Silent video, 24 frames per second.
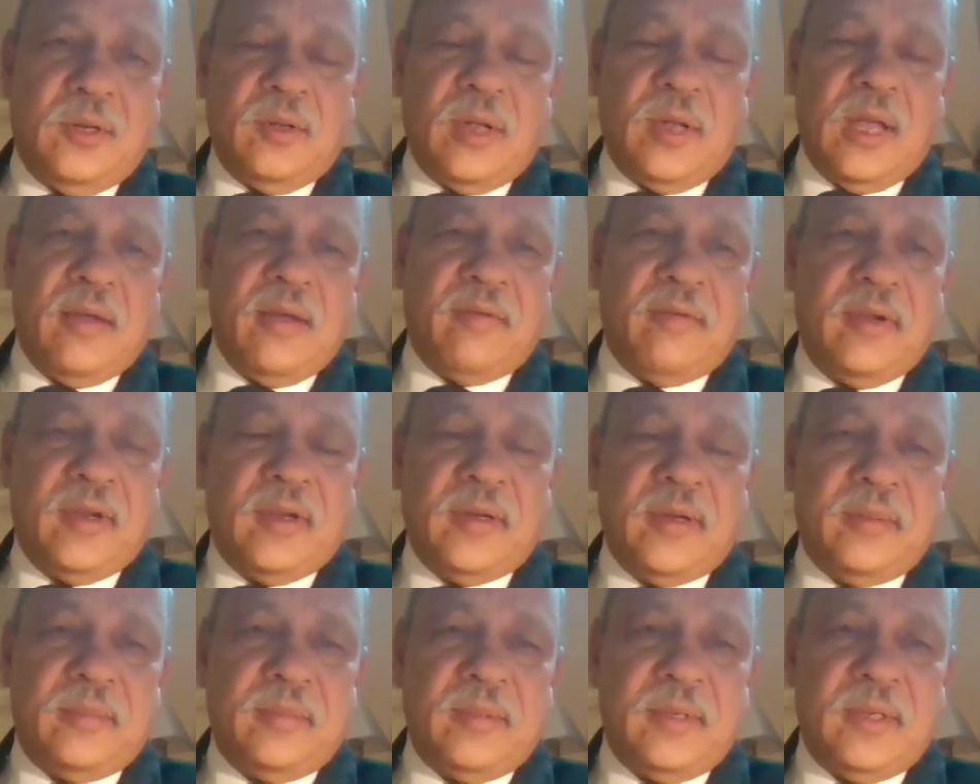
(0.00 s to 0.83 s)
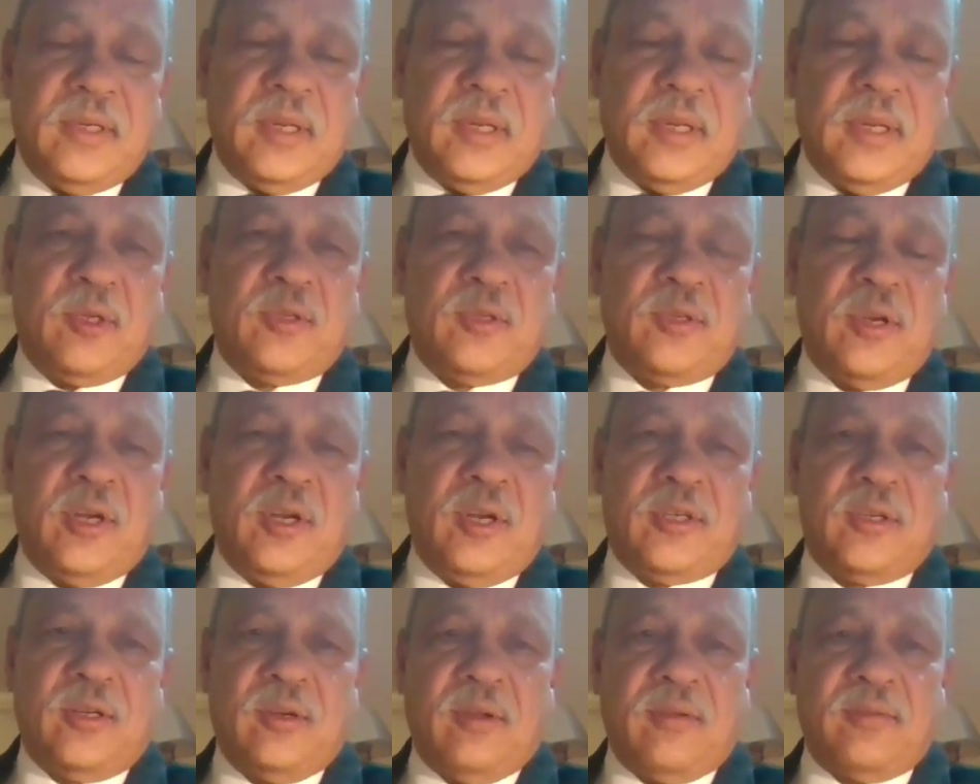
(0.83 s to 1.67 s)
you know, have a
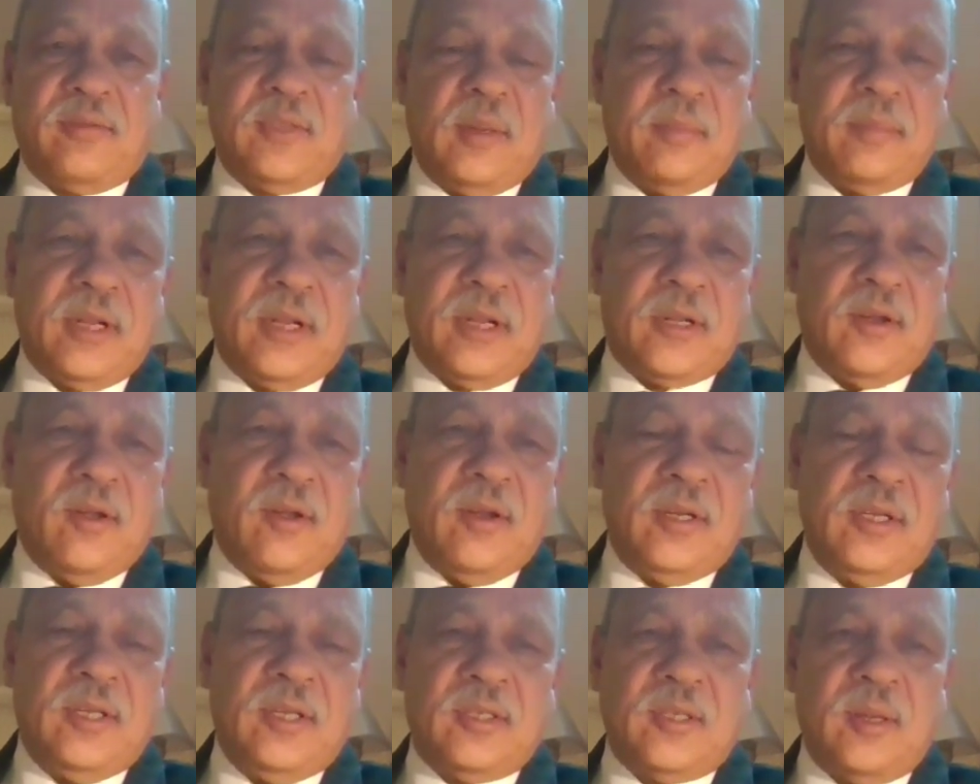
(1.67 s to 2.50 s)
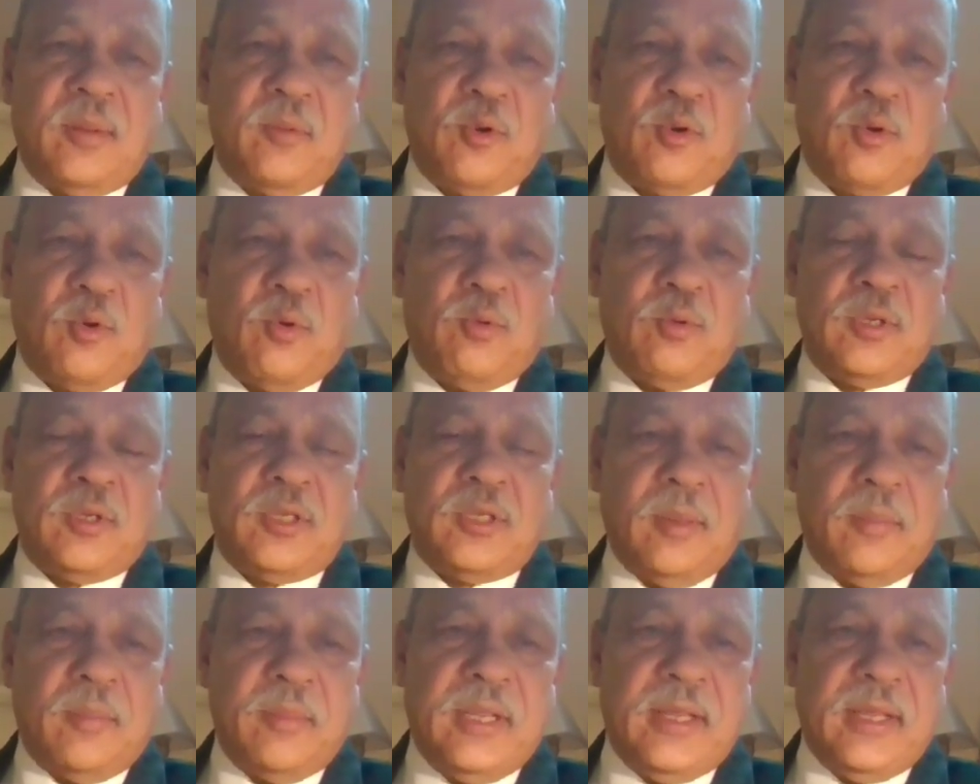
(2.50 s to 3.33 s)
demonstration of some technology, some
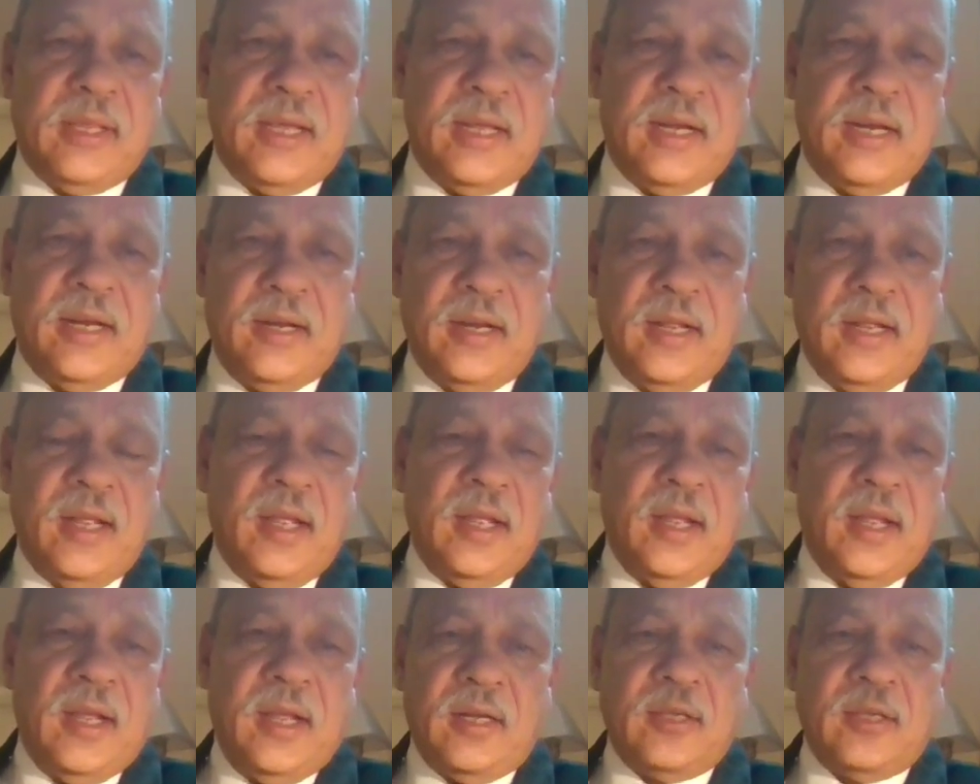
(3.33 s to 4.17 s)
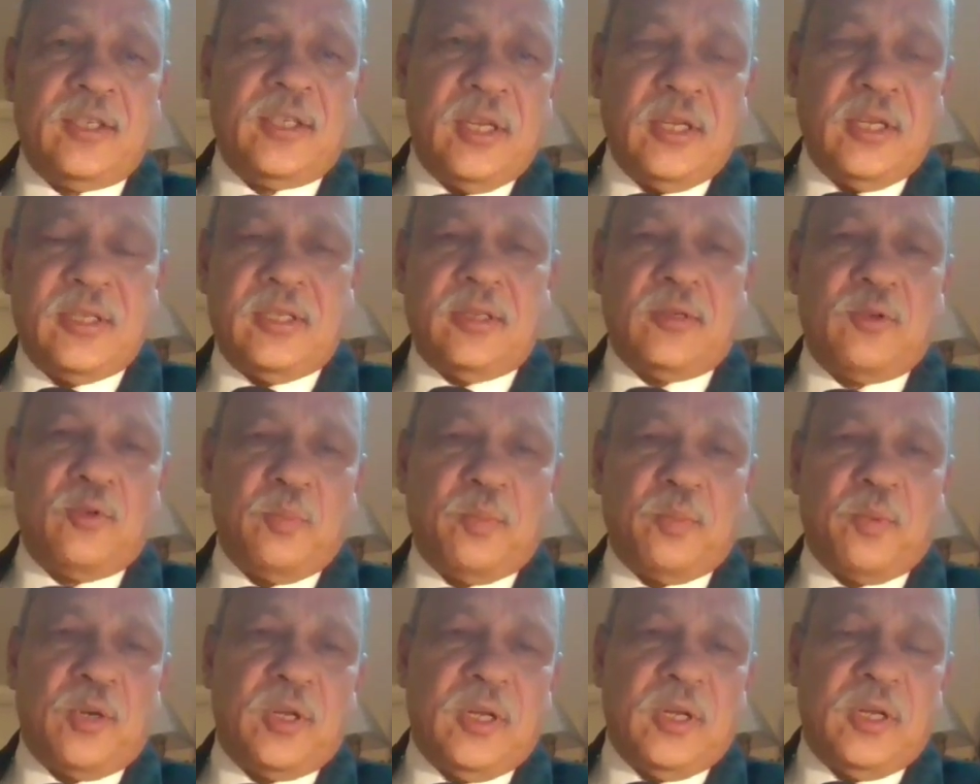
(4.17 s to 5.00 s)
drone, something there, and it is just
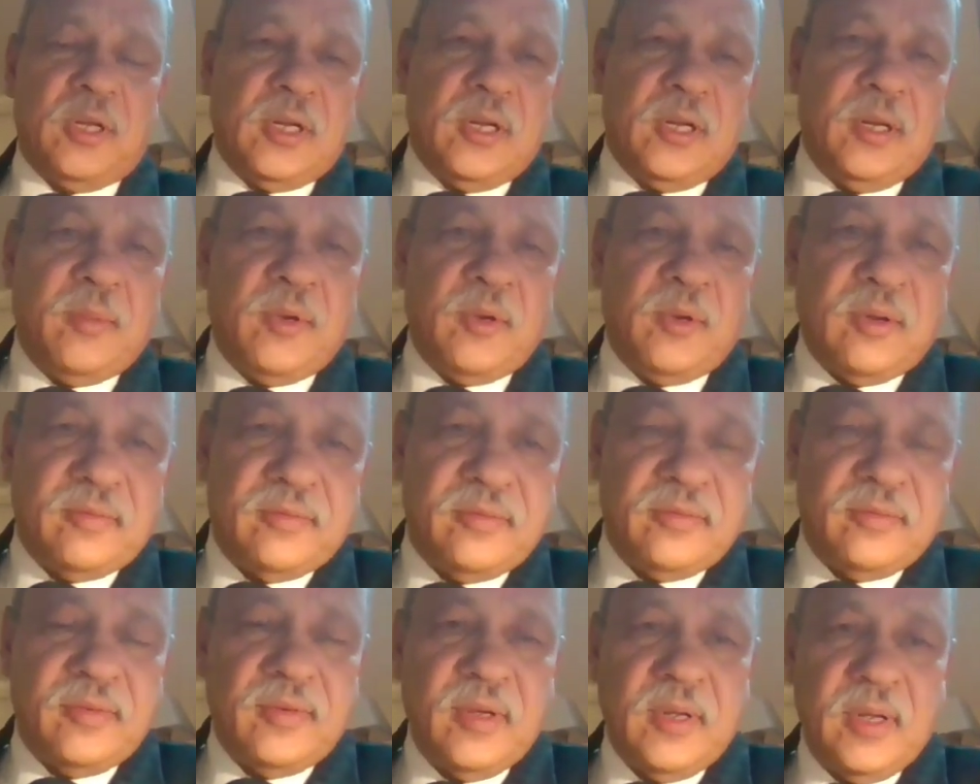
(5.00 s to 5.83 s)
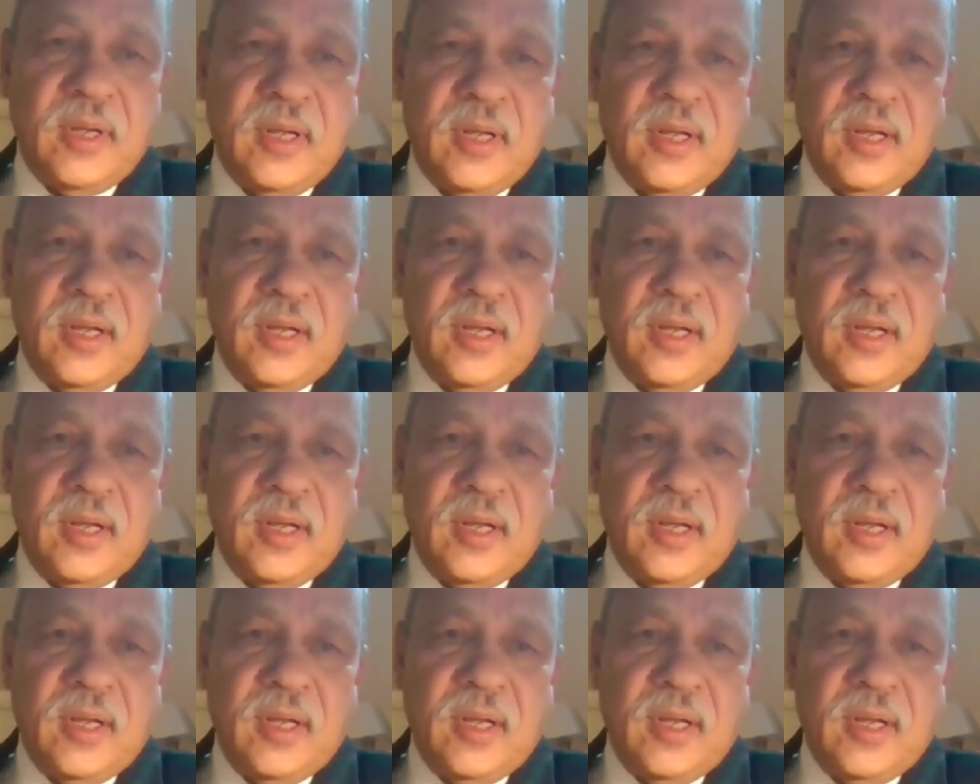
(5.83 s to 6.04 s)
to put a little bit of